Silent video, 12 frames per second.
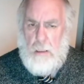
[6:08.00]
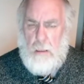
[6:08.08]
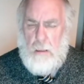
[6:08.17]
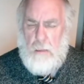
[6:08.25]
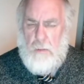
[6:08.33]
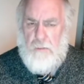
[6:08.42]

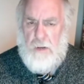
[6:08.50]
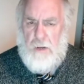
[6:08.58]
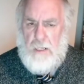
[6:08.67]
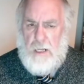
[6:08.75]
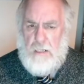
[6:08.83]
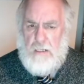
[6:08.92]
we
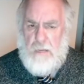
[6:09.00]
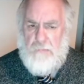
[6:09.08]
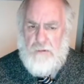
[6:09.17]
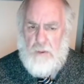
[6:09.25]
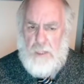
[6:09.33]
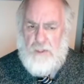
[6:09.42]
find ourselves
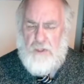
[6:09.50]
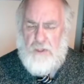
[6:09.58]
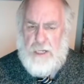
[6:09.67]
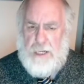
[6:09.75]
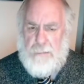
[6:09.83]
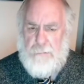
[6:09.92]

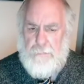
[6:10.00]
questioning